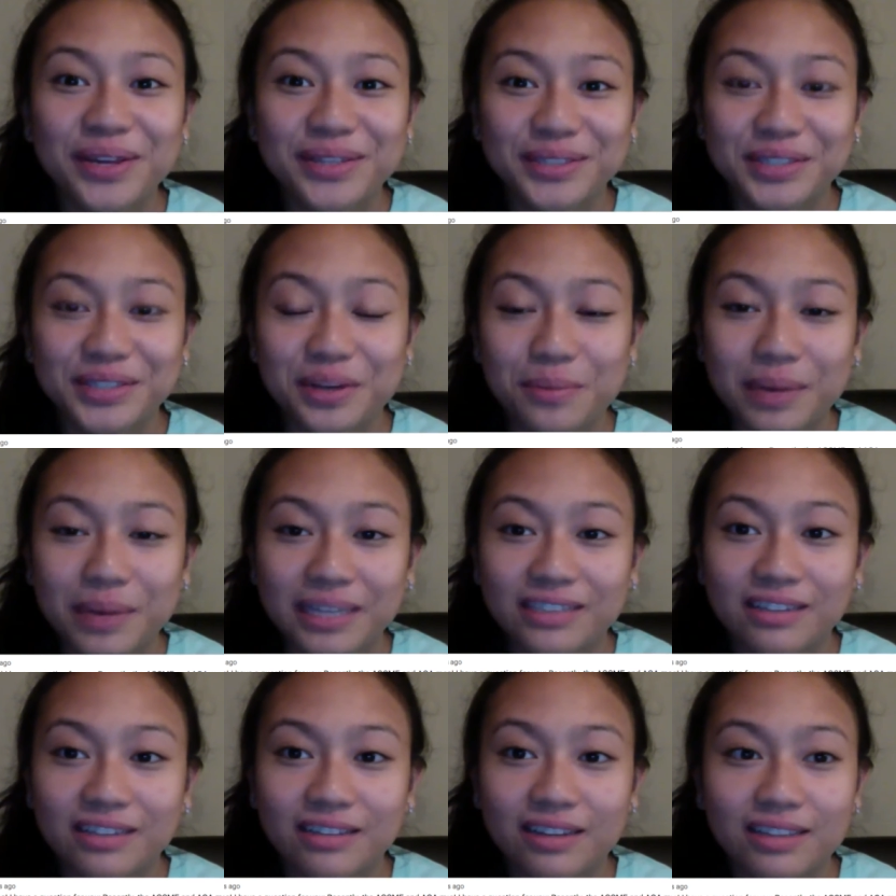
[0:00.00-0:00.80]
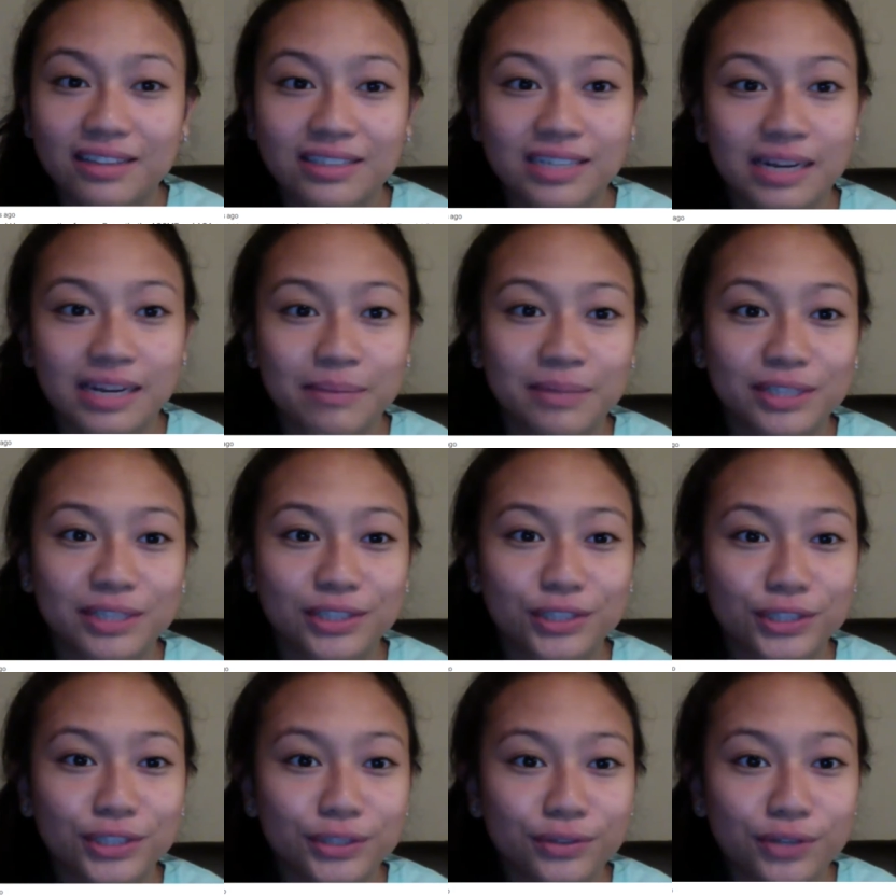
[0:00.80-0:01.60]
So based on that
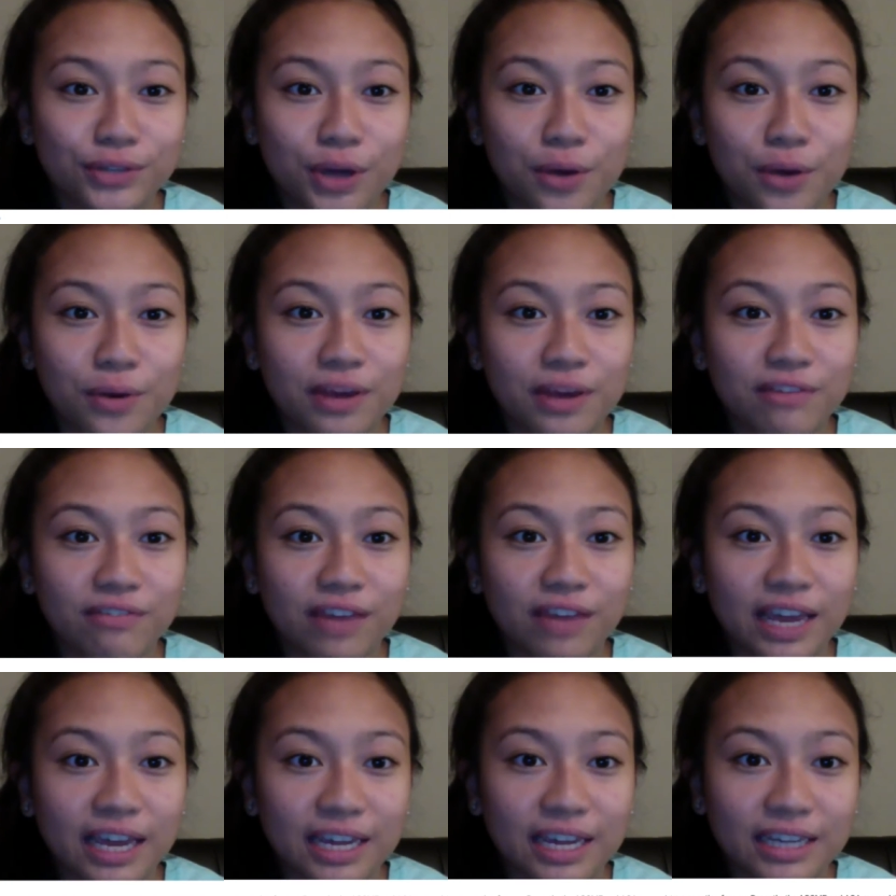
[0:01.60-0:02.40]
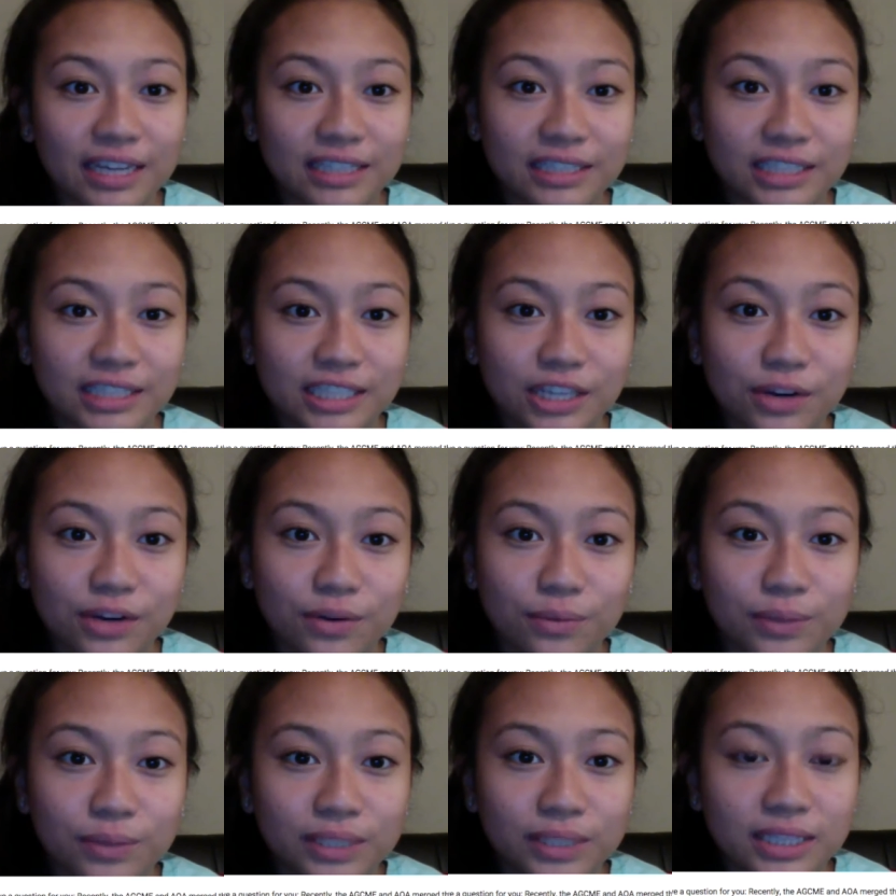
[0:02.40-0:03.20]
statement, do you know if a
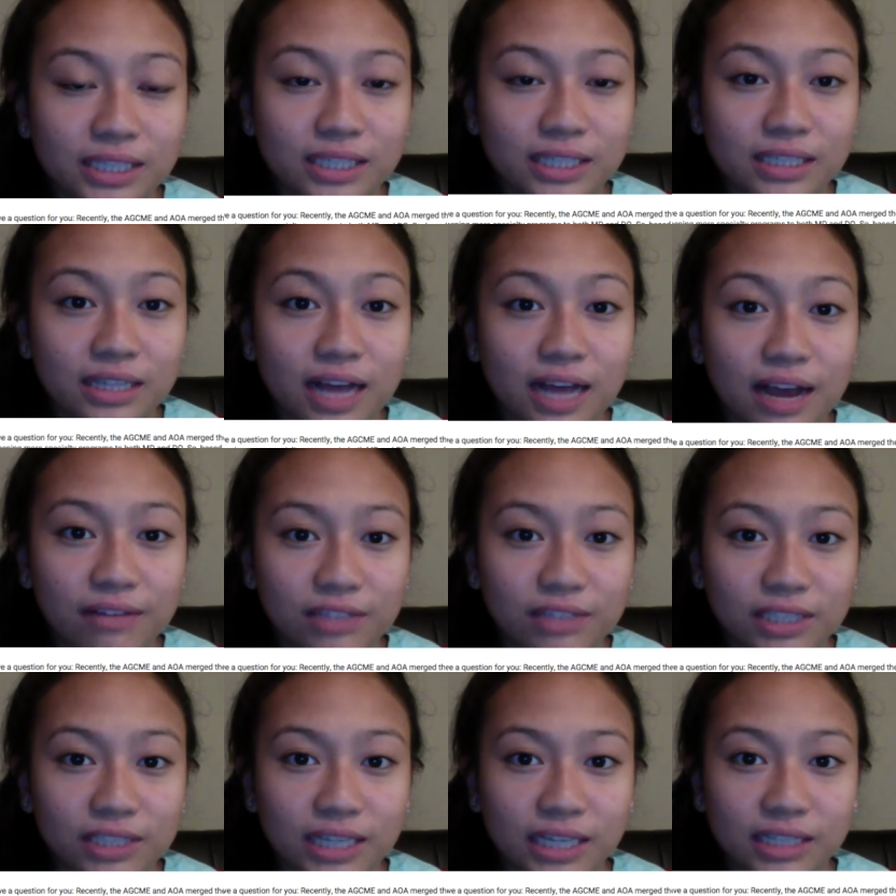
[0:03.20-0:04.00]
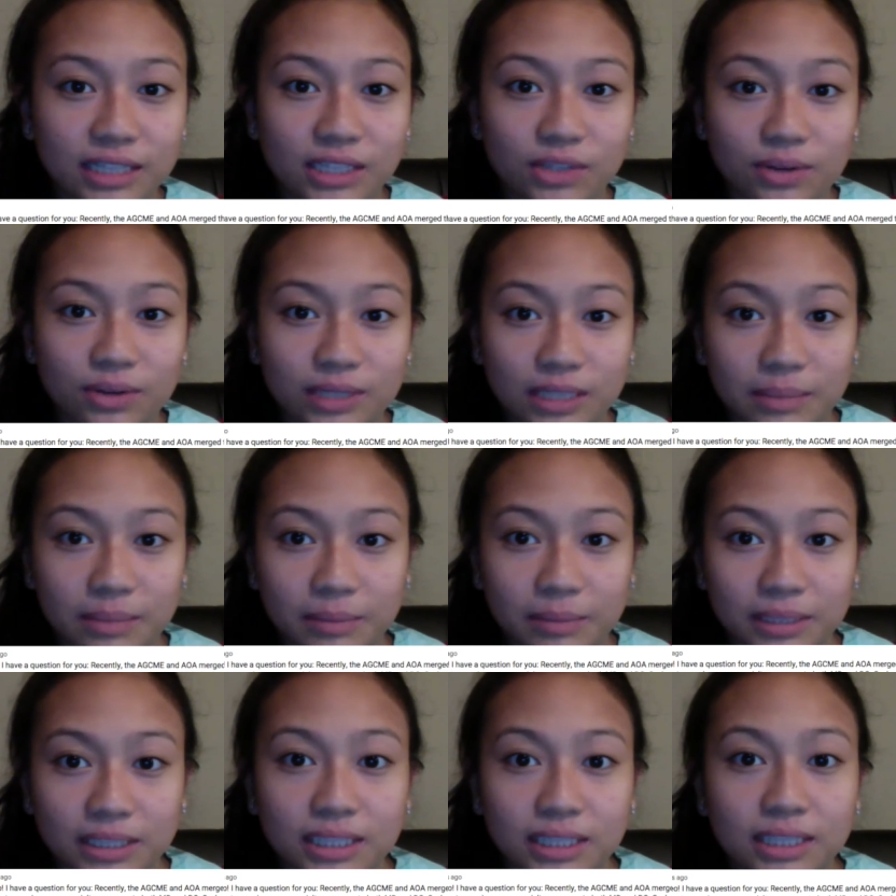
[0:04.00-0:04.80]
DO would still have to take the
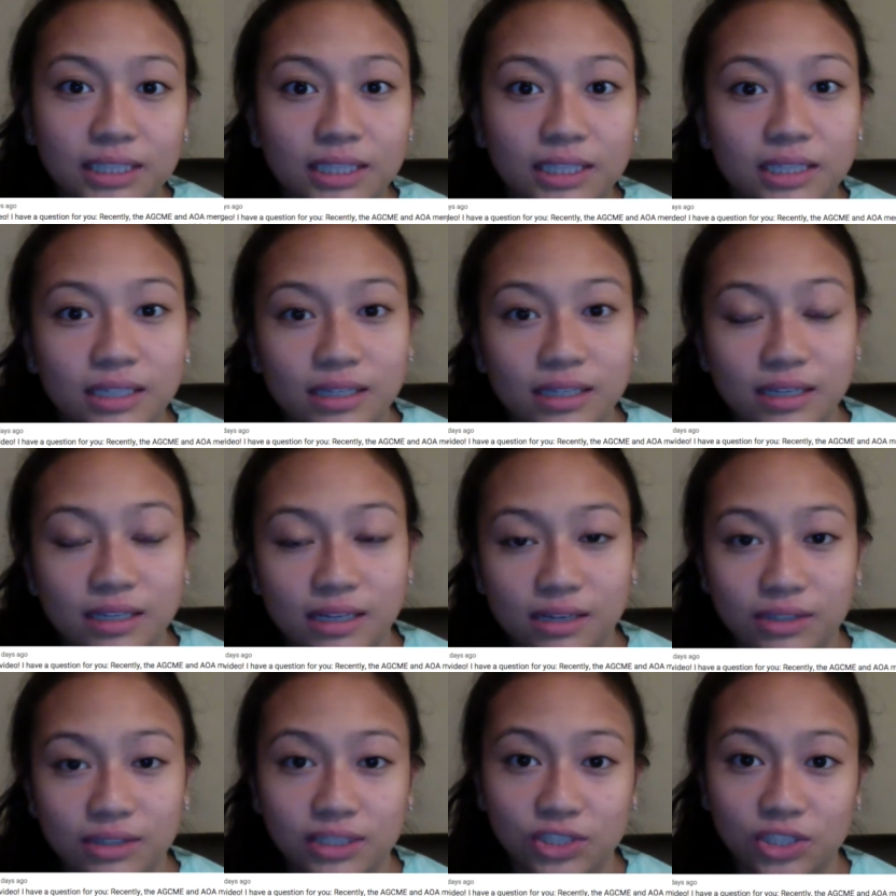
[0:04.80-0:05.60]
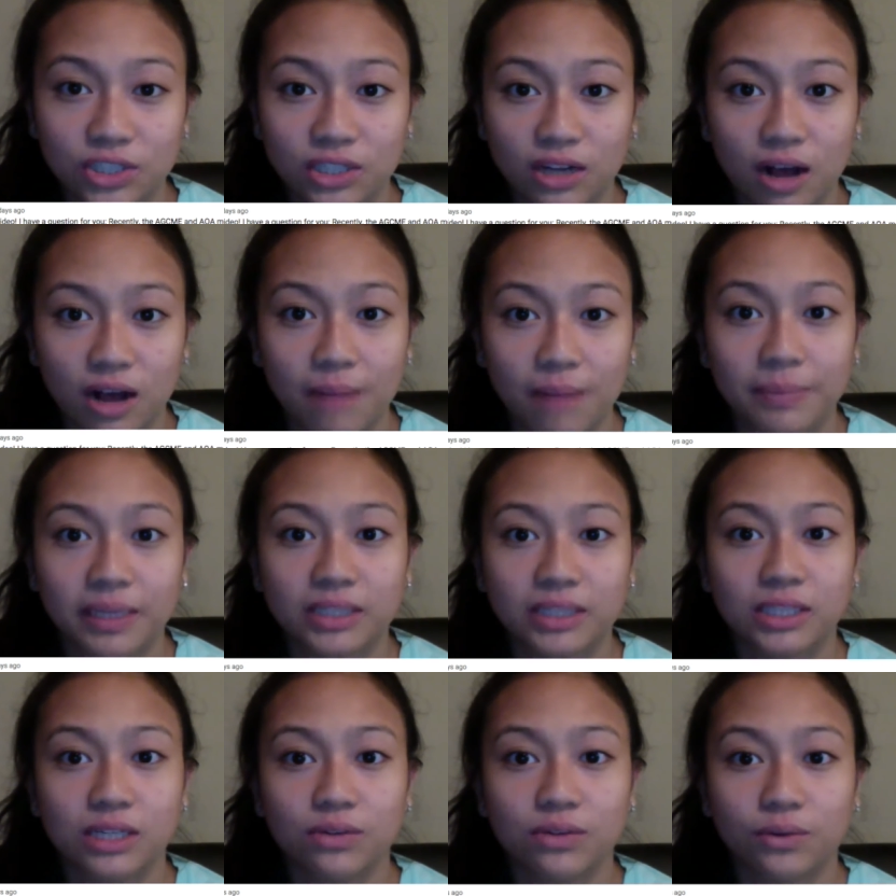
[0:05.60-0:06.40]
USMLE in addition to
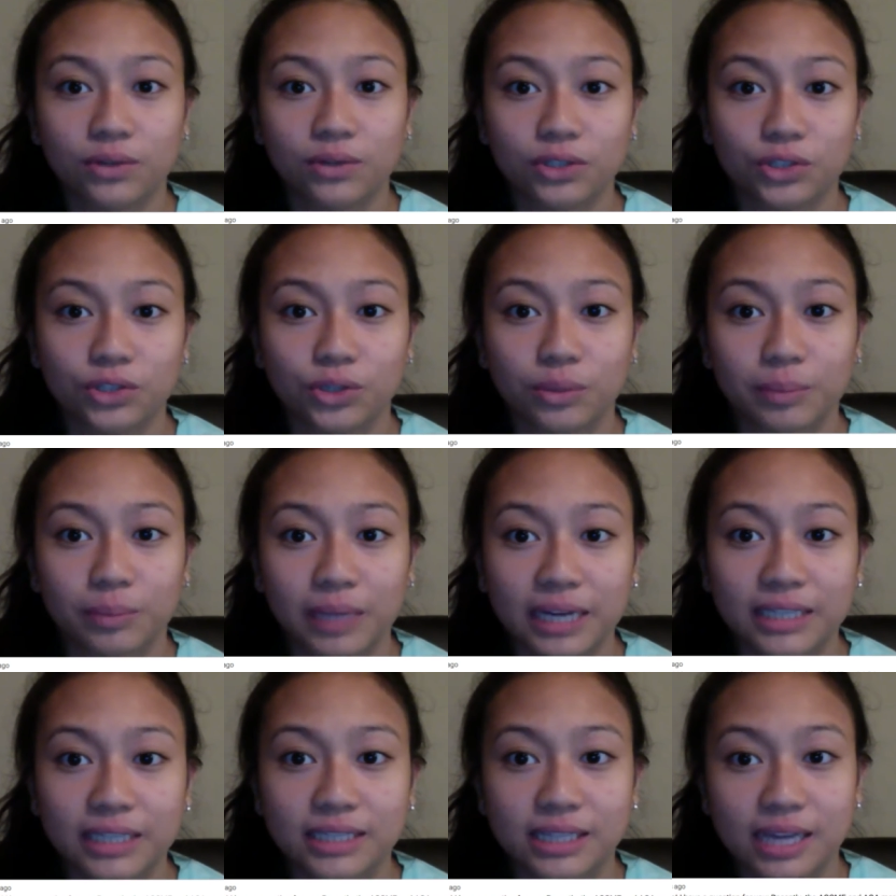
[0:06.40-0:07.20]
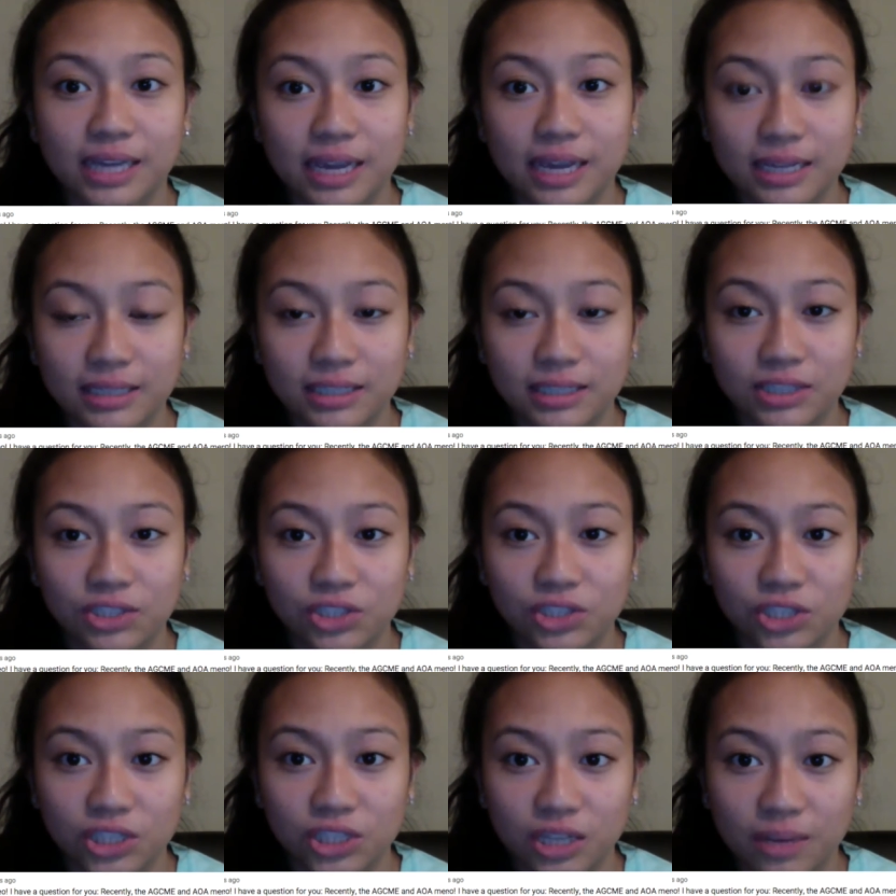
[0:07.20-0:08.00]
COMLEX in order to apply to the
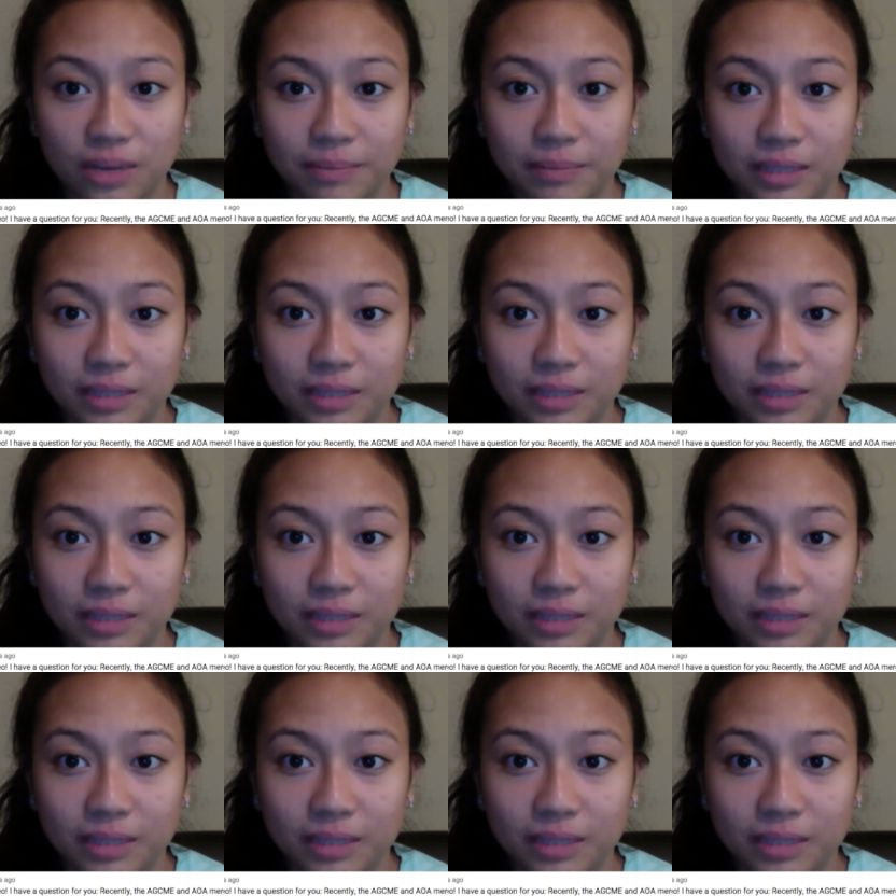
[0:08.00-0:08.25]
AGCME